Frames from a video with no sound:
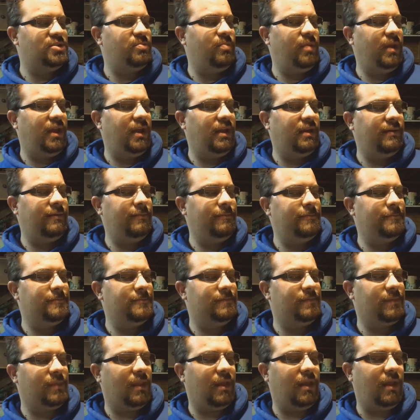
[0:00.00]
beer
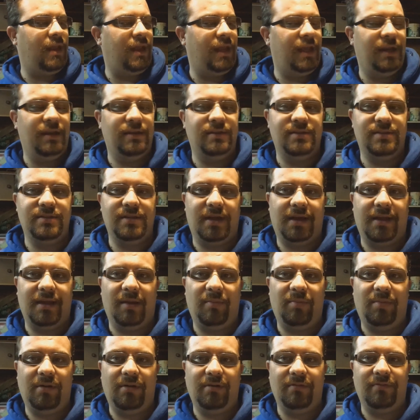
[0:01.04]
and a
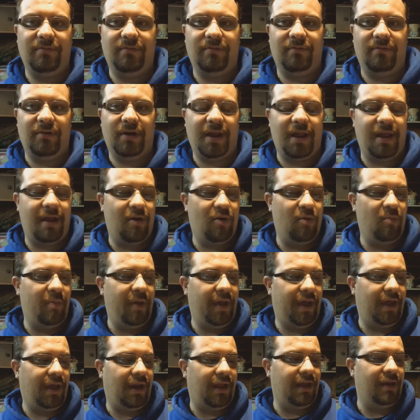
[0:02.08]
couple of Raquel
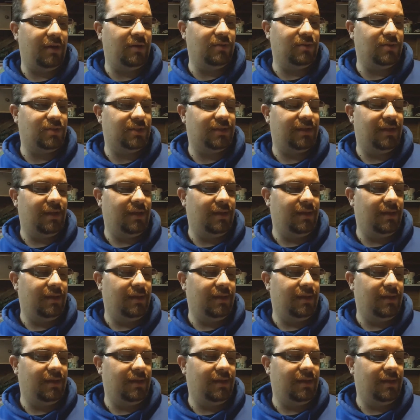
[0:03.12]
Pale Ales.